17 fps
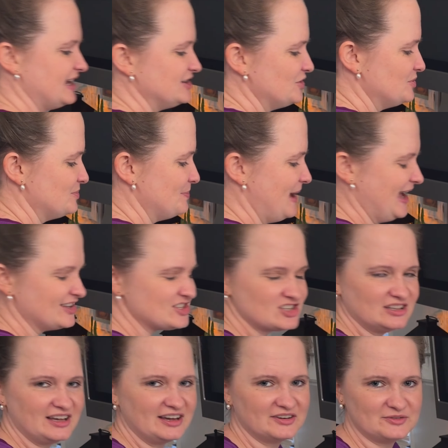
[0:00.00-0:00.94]
I don't
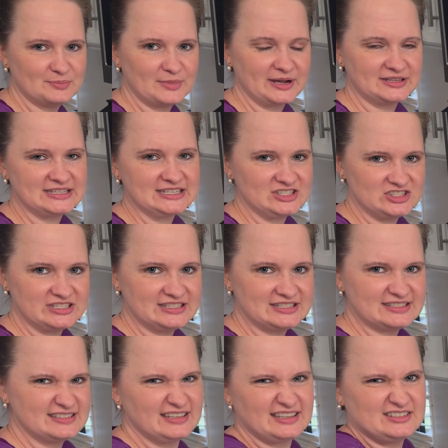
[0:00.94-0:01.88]
match a lot of my
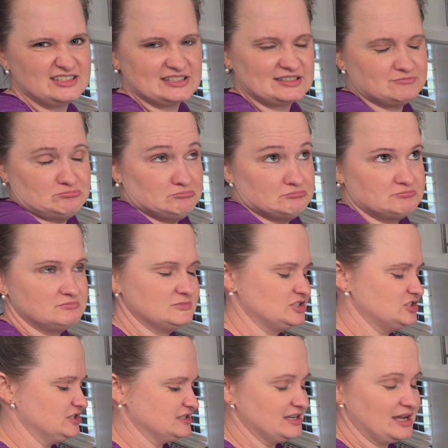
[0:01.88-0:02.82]
dishes. It's
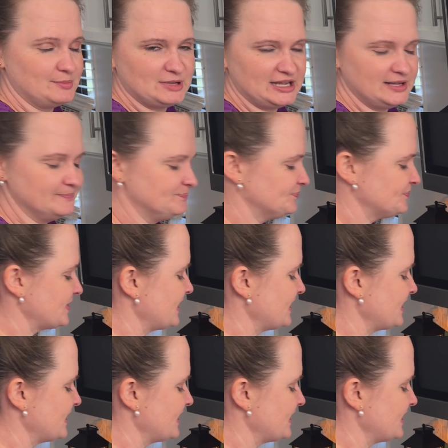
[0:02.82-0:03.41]
just not me.